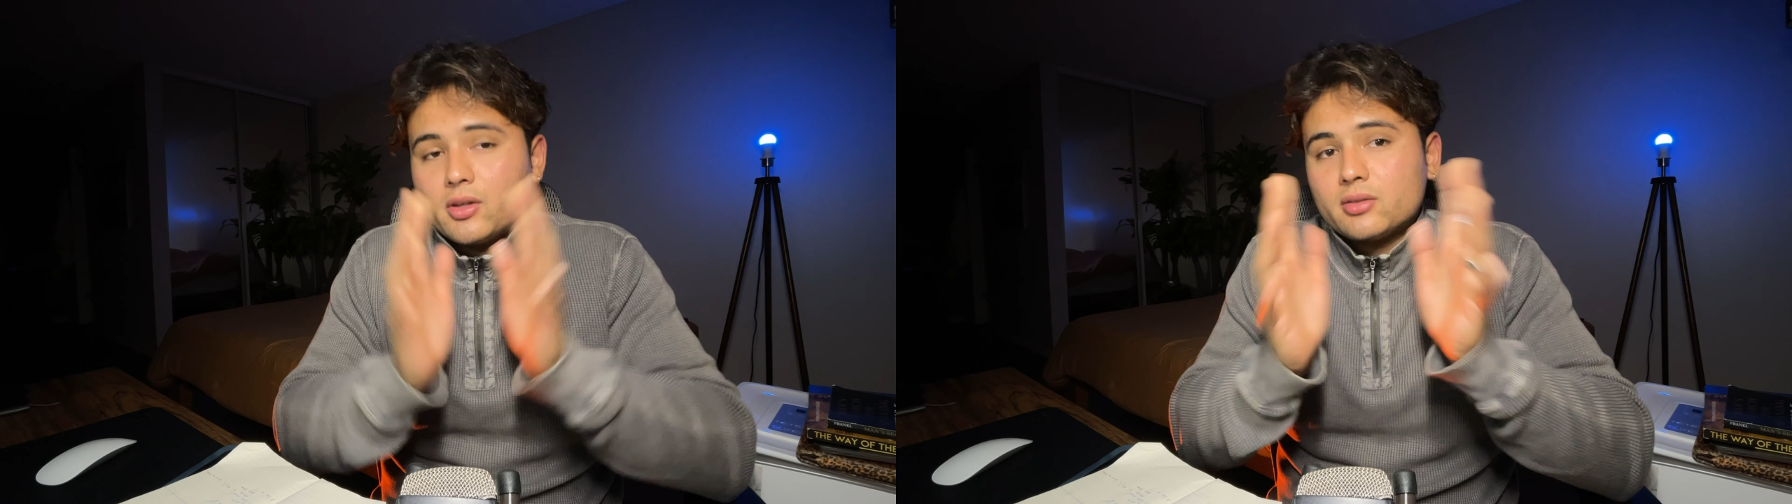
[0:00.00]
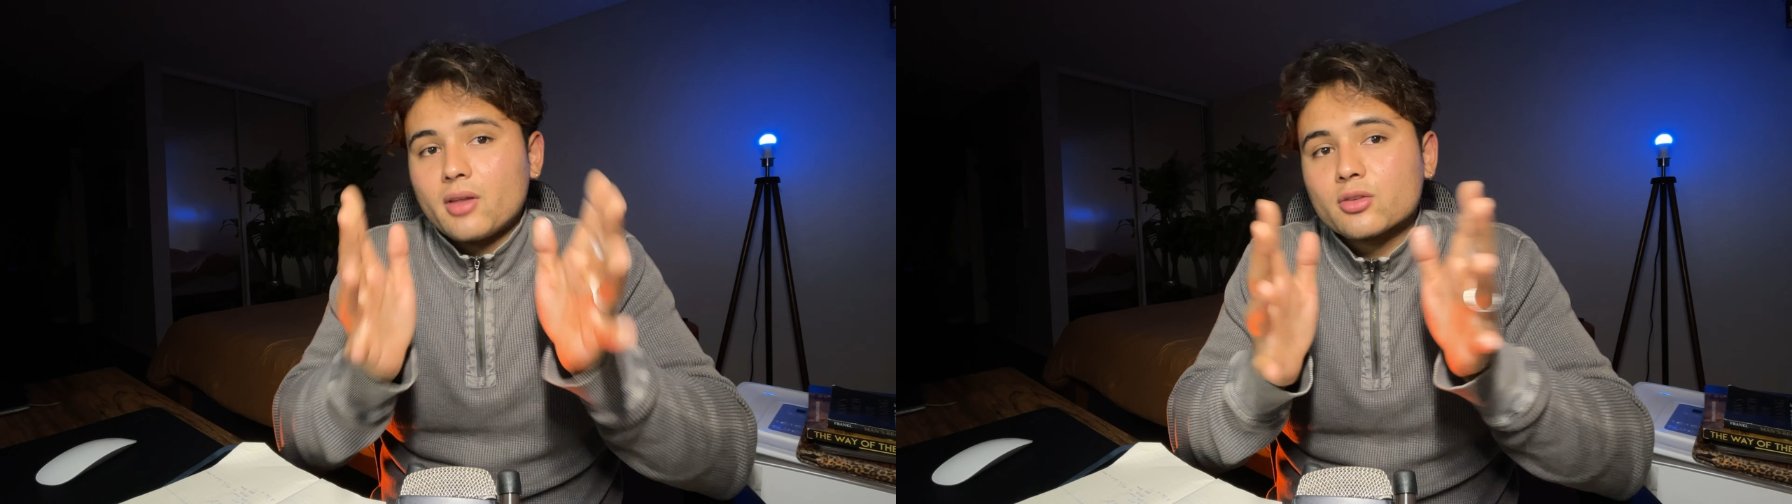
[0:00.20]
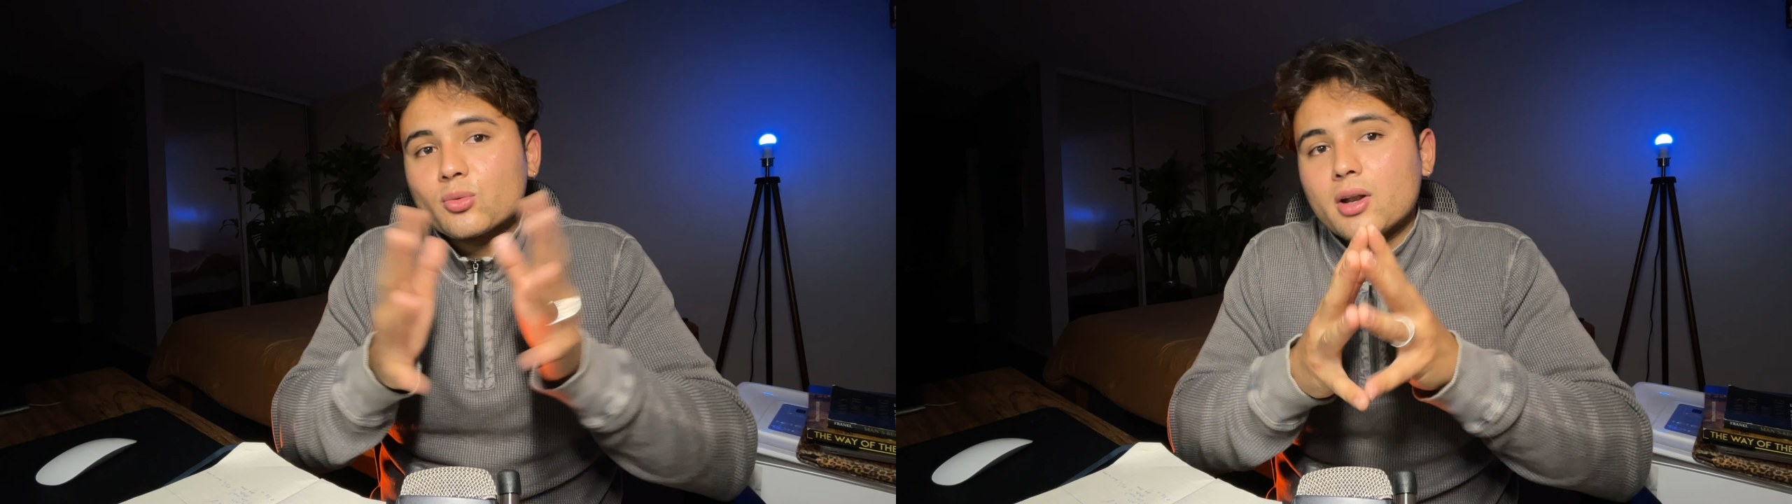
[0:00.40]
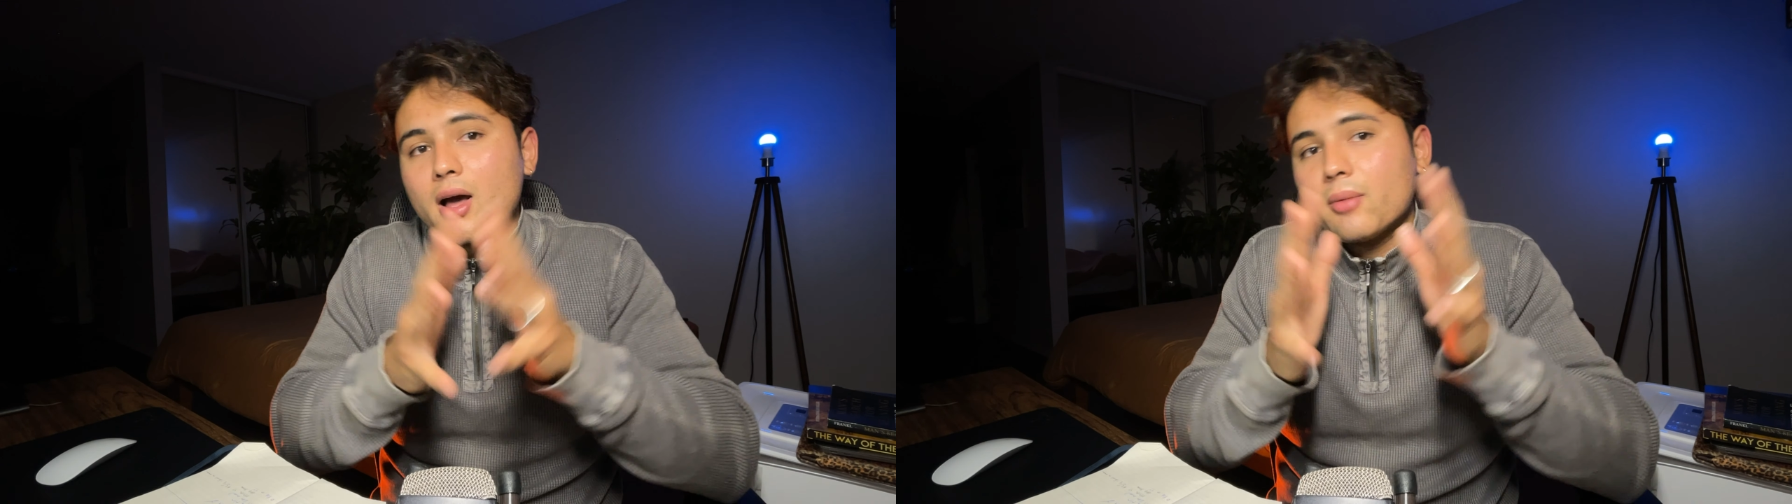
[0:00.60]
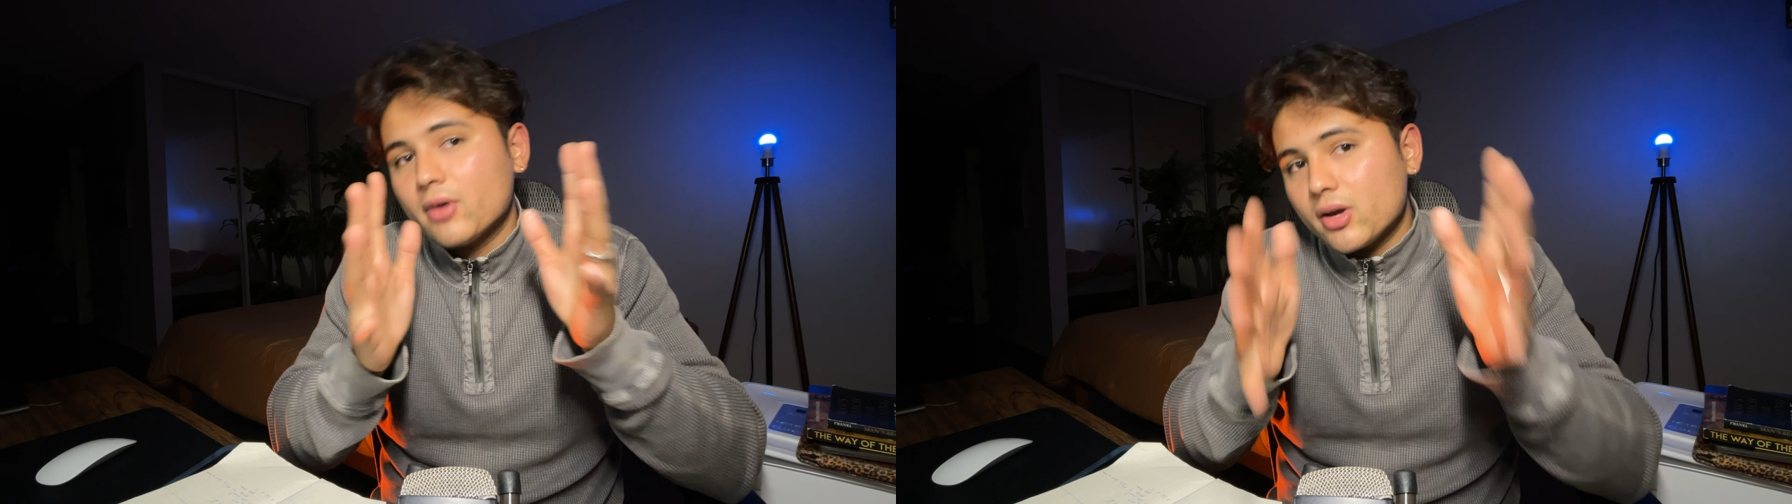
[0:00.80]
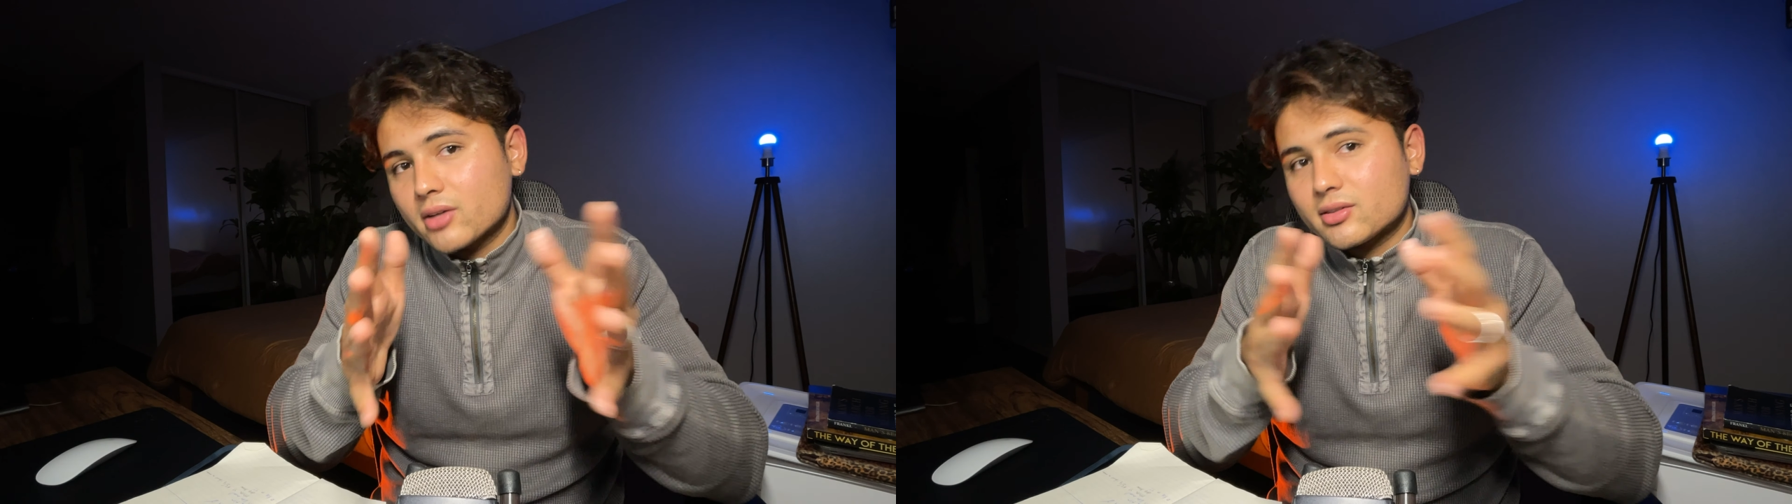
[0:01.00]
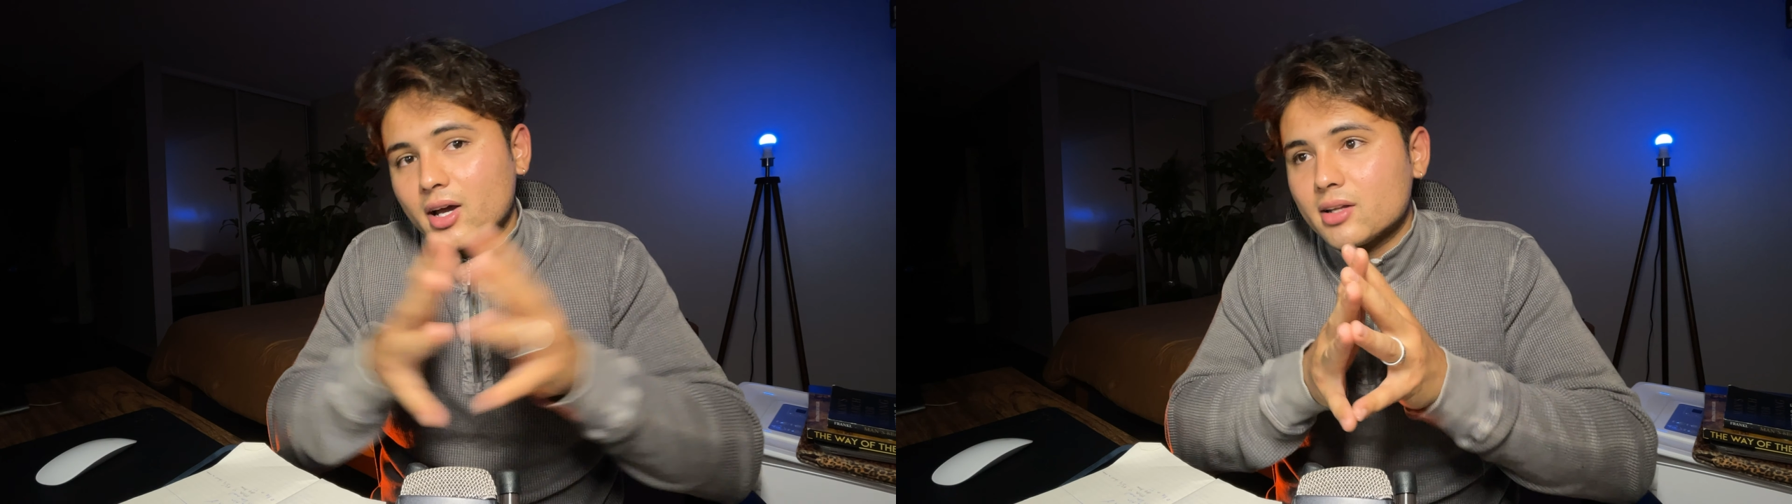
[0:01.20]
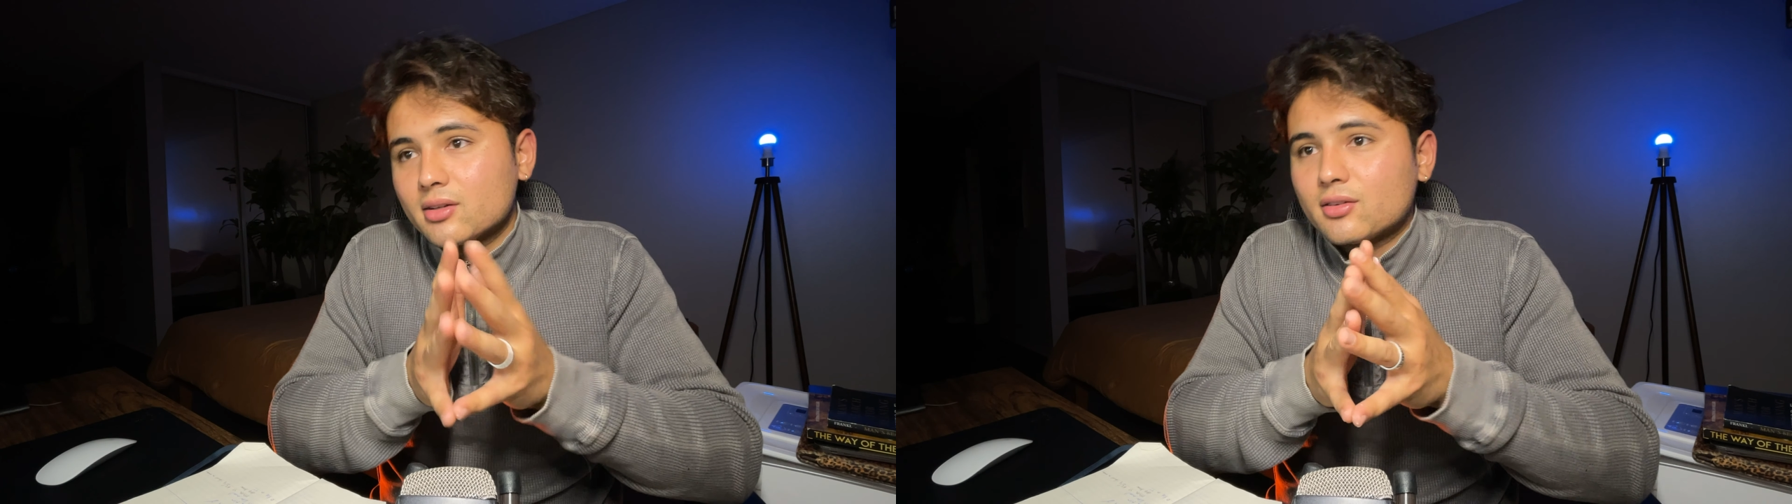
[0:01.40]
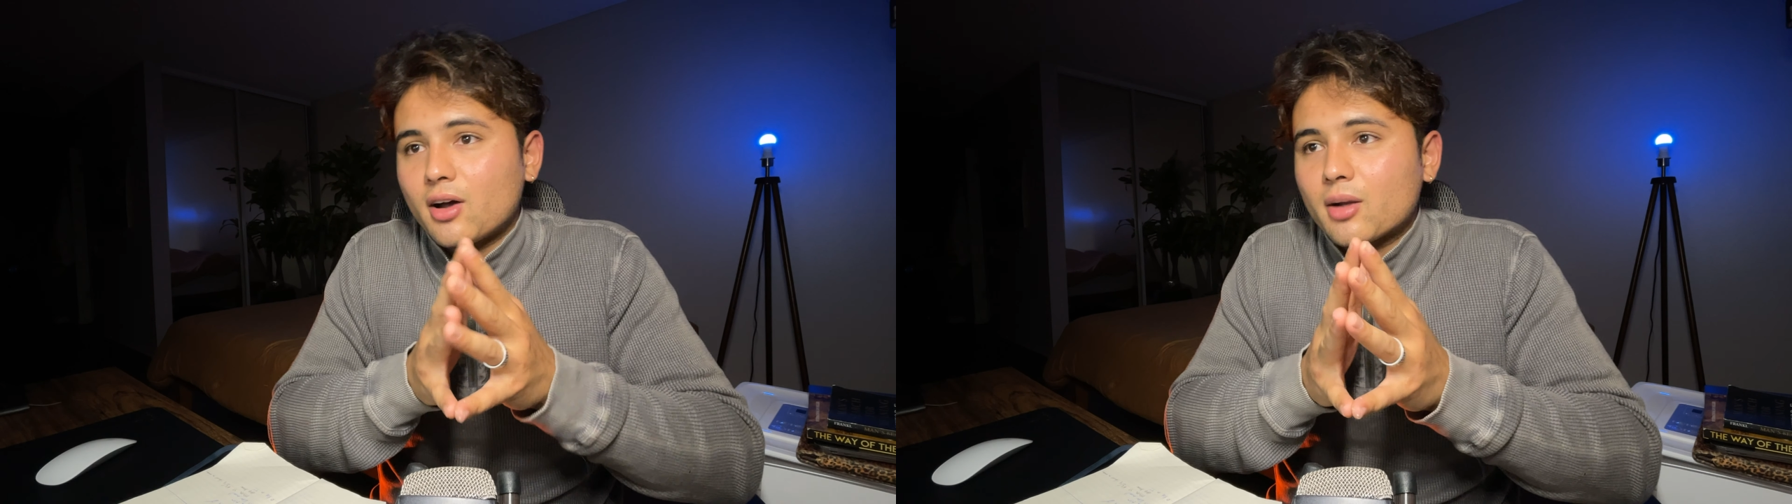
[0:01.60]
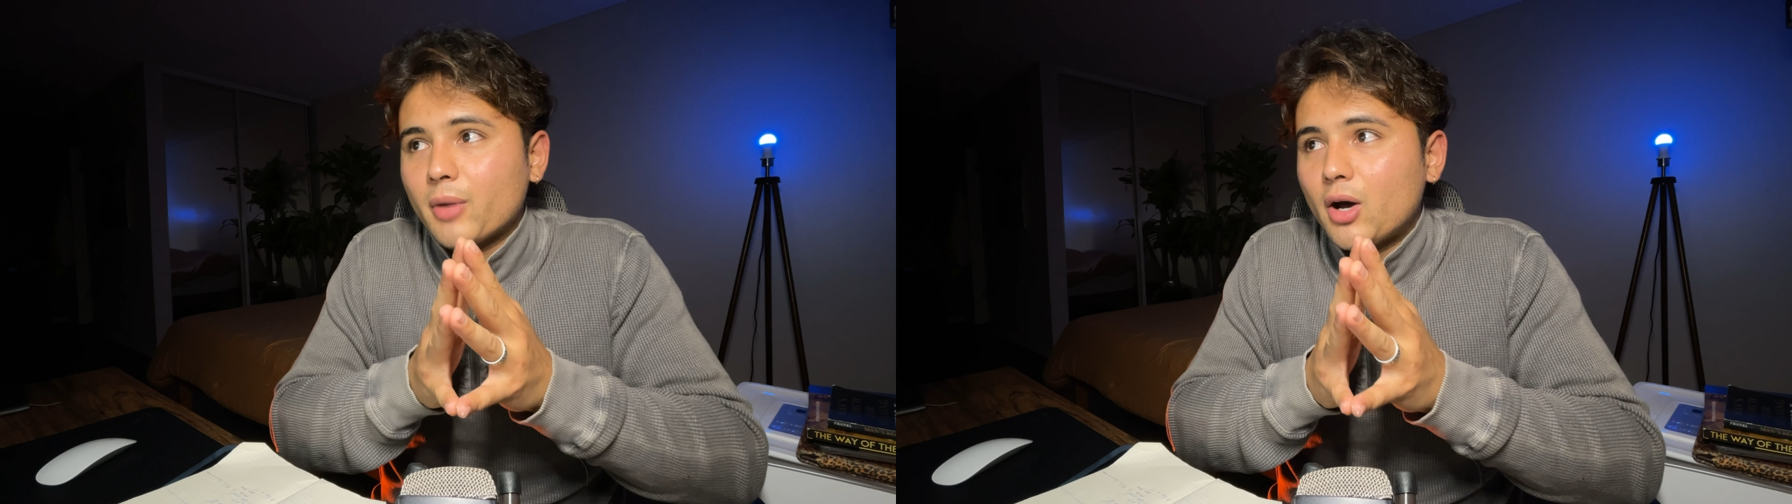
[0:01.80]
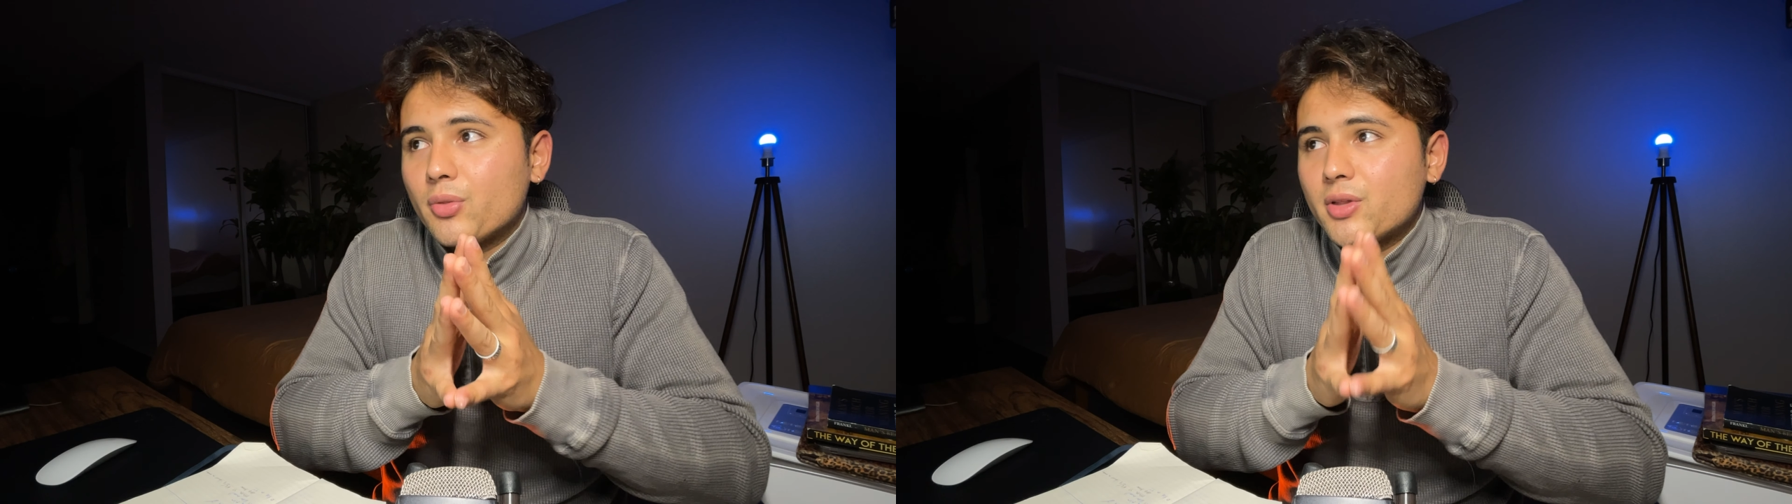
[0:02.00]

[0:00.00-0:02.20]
This next one I'm very excited to talk about.